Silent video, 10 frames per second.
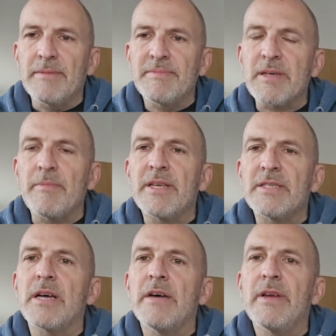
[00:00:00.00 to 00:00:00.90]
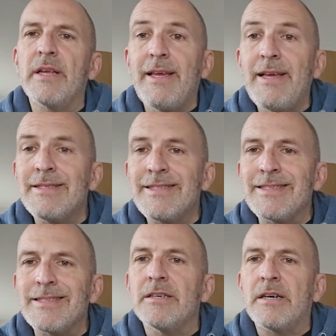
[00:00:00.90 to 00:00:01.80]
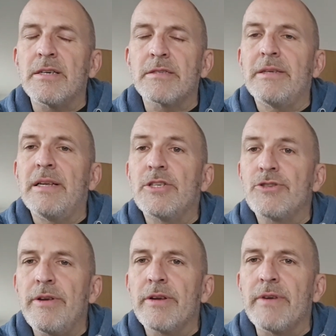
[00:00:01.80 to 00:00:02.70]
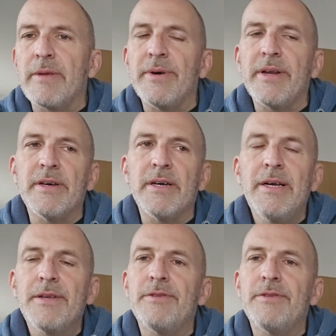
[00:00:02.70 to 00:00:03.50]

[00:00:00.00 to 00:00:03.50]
somebody's diving in ECCRs on electronic rebreather.